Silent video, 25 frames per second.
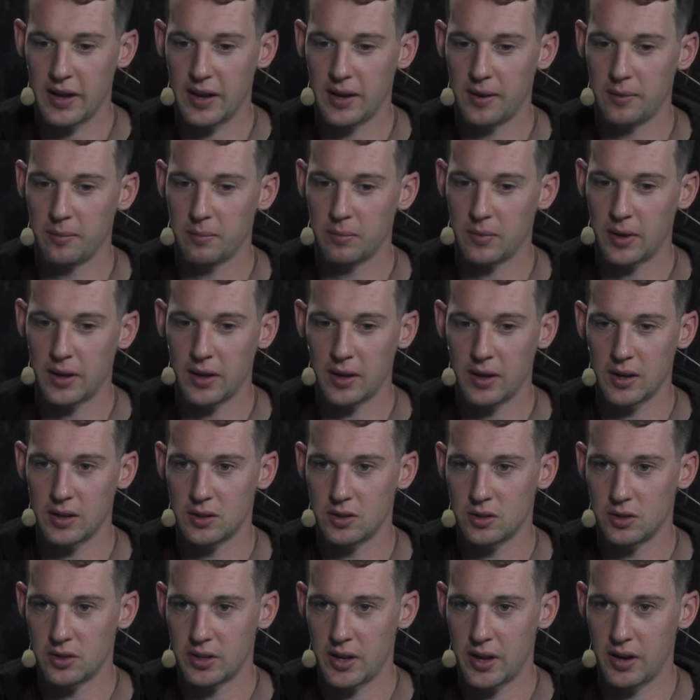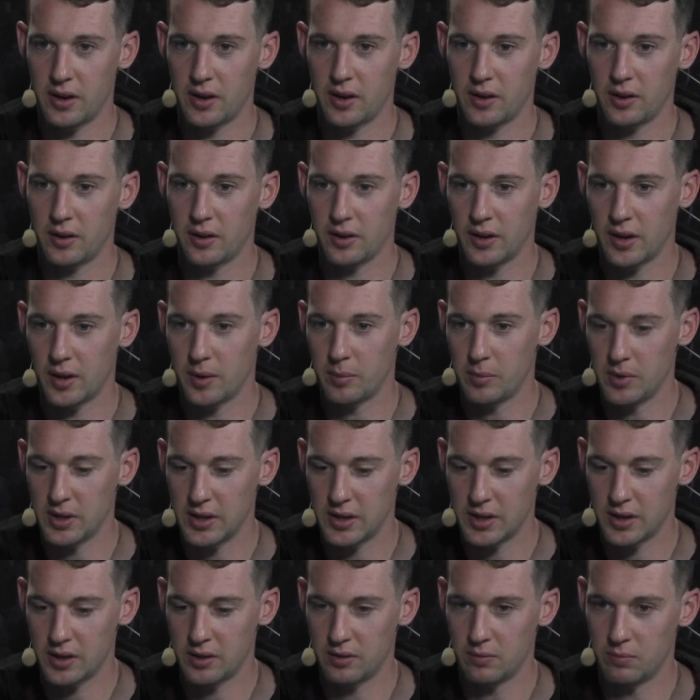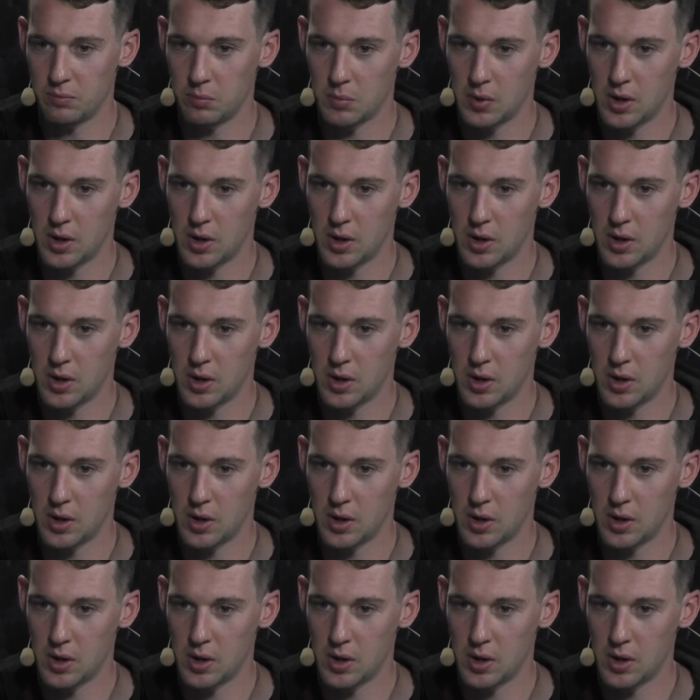game. Like, as a center, you got to be good